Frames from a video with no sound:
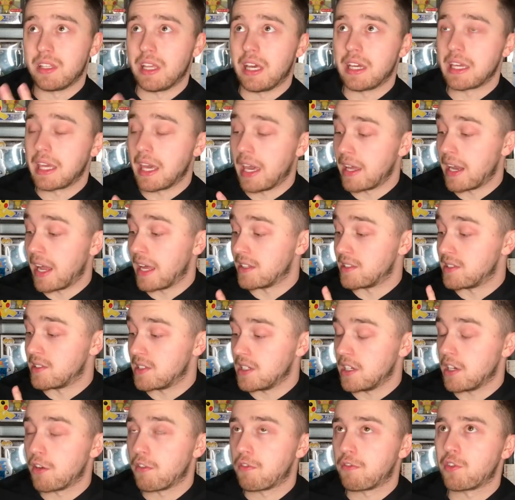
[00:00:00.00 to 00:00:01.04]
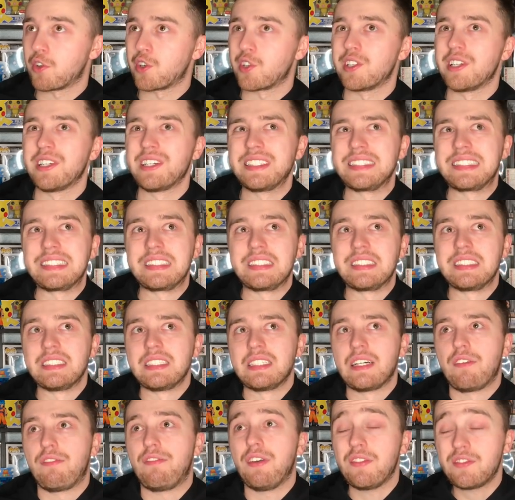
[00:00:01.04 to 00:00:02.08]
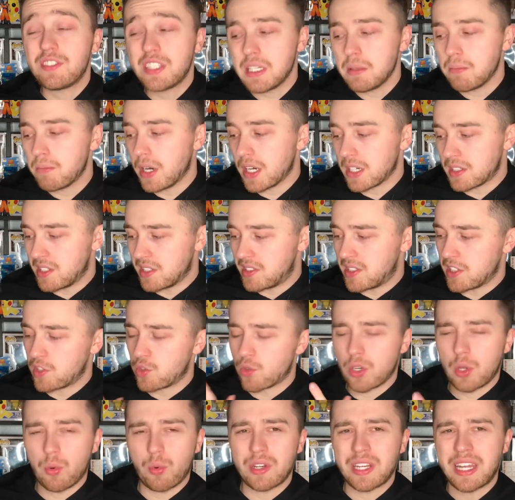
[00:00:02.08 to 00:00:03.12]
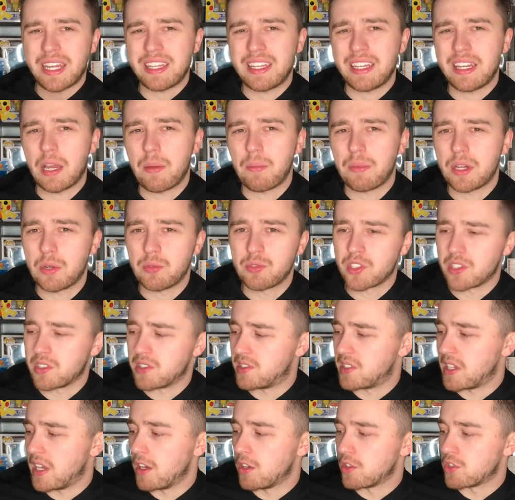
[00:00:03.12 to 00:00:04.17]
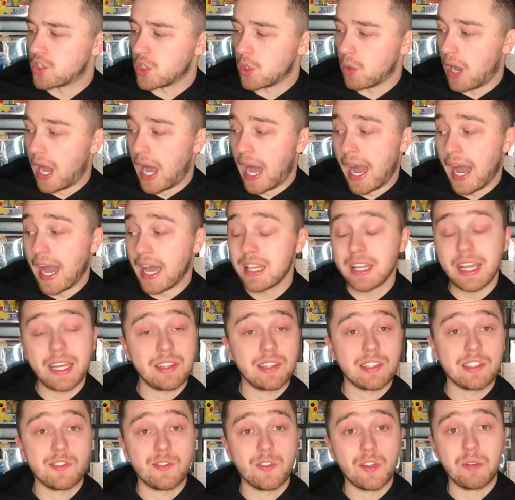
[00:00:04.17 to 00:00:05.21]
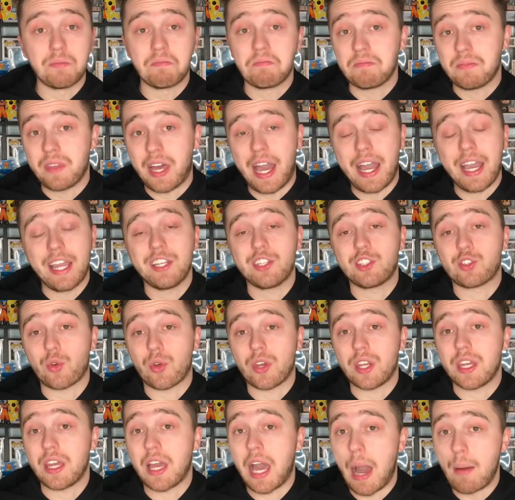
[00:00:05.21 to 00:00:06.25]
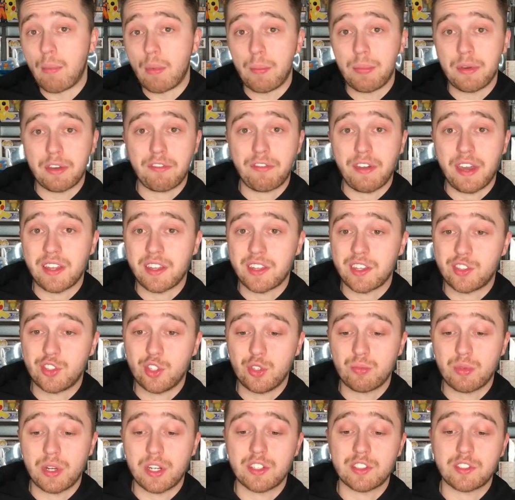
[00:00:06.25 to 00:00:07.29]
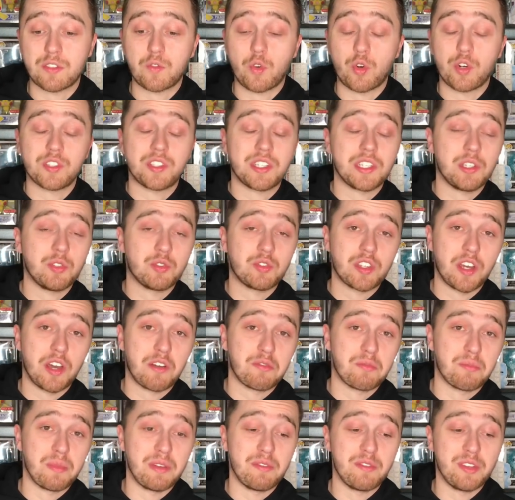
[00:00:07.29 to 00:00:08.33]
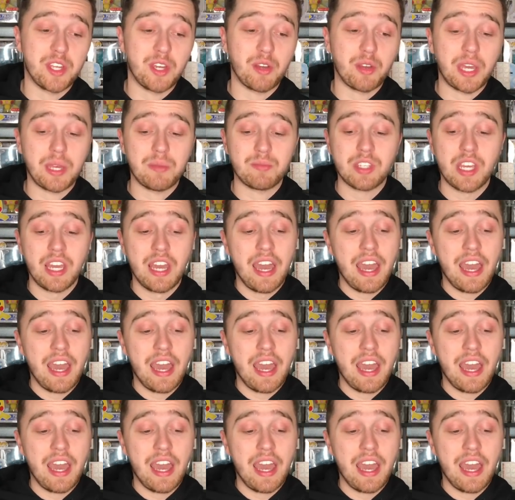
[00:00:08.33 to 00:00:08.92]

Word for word: again, at Zia for $15. It said $21.99, but it was on sale, so I like this film. I enjoyed it. I'm a big fan of the Tomb Raiders, of course, that you saw from my video games.